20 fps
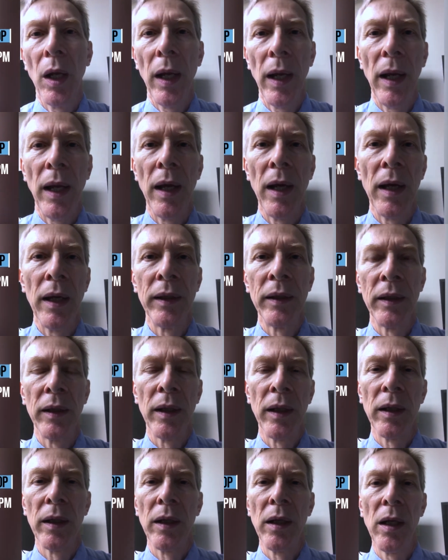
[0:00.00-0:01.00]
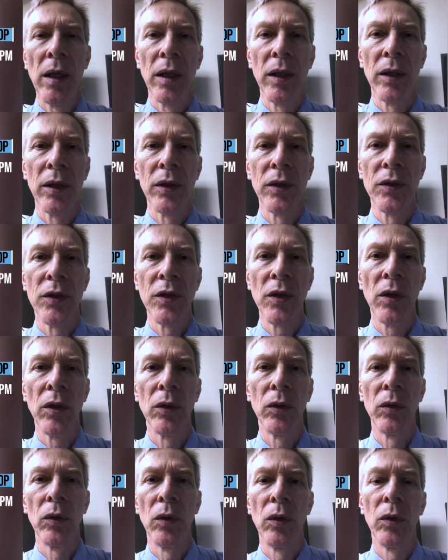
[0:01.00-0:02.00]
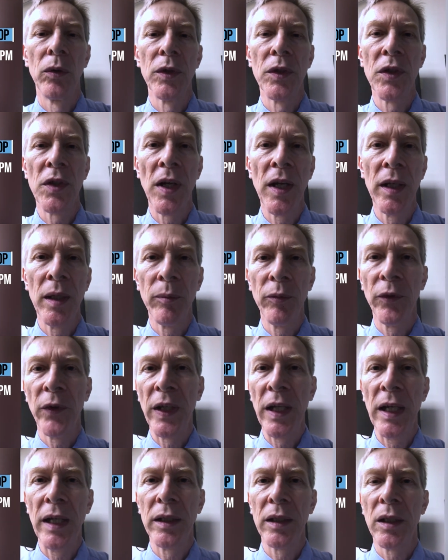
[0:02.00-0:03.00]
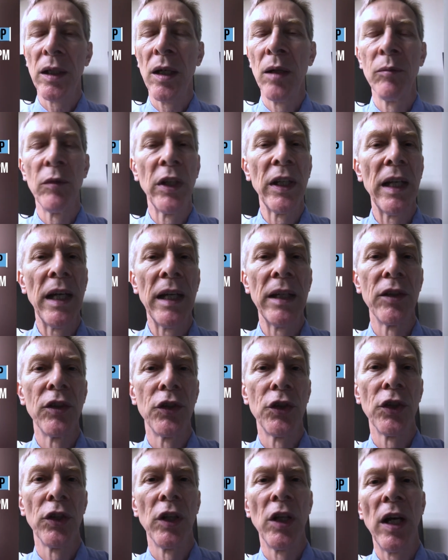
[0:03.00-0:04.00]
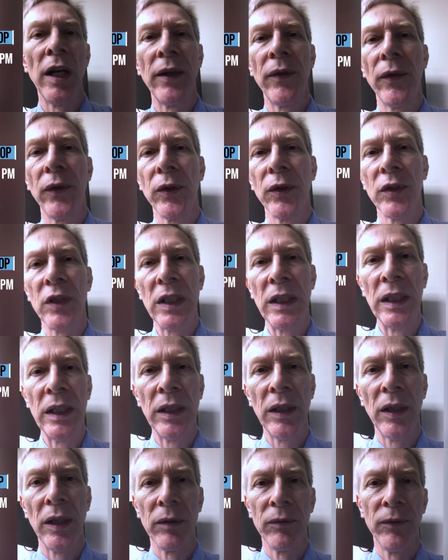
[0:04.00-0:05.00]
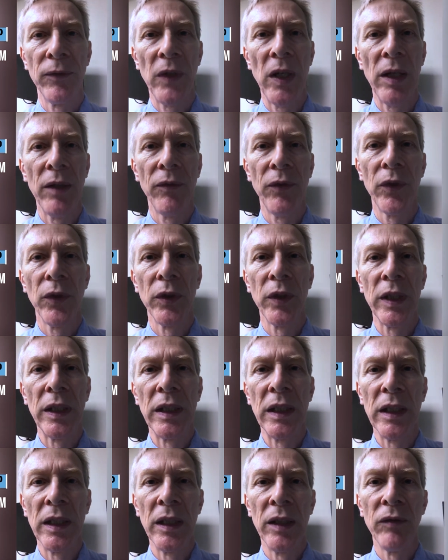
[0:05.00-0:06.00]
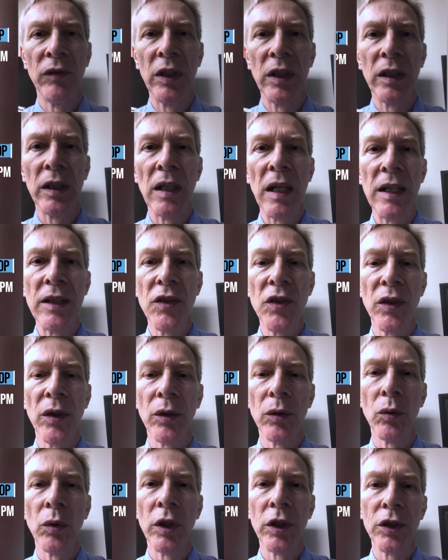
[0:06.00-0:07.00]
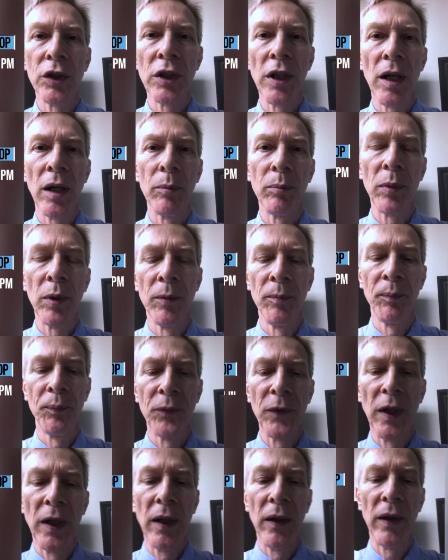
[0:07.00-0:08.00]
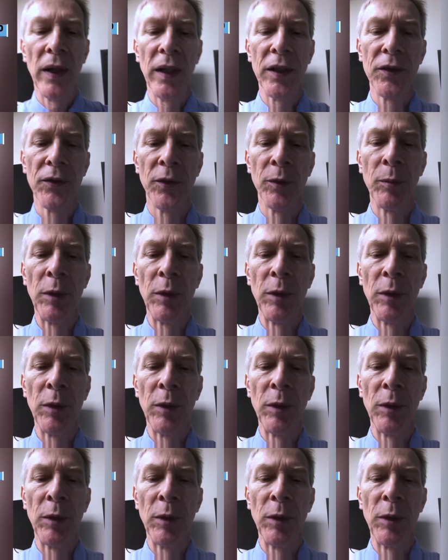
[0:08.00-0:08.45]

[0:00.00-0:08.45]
And so sign up for that. Come to that July 13th at 5:30 in the evening. Nice little workshop. Thanks very